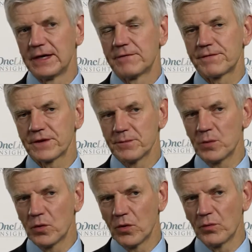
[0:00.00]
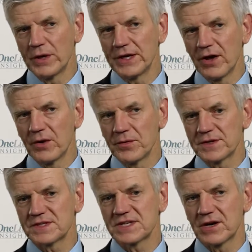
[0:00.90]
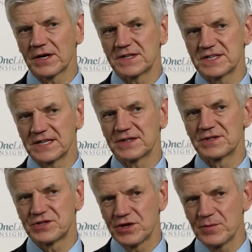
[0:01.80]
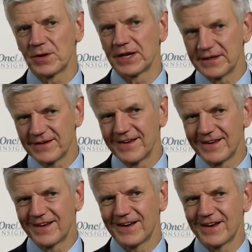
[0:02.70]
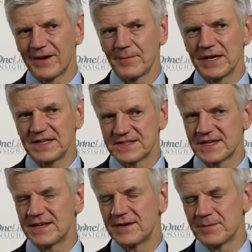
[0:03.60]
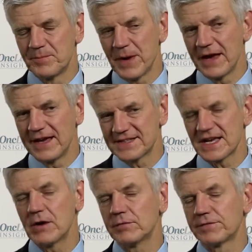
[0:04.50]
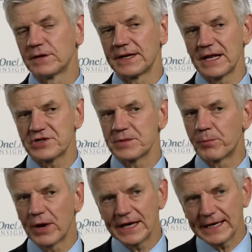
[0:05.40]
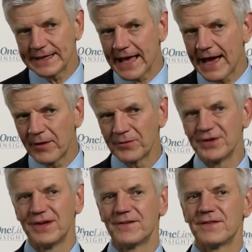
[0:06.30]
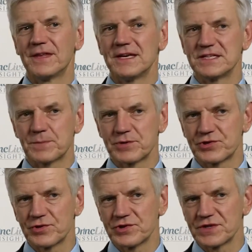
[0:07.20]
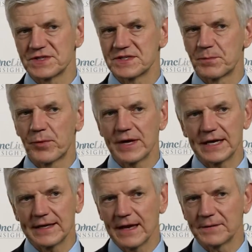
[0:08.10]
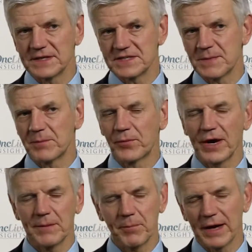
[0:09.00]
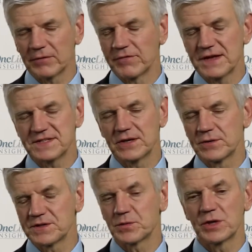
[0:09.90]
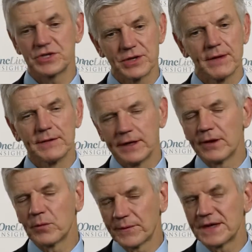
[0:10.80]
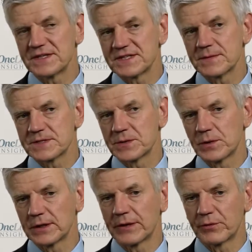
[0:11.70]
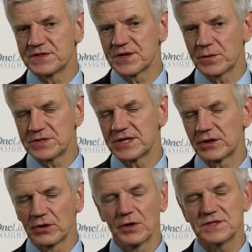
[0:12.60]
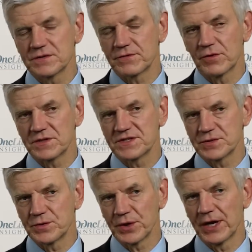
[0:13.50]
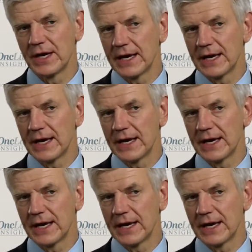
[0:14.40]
Furthermore, we know that targeting tubulin um, is is helpful in actually breaking down these protrusions and breaking down these membrane-bound vesicles, which you know would then subsequently result in a loss of crosstalk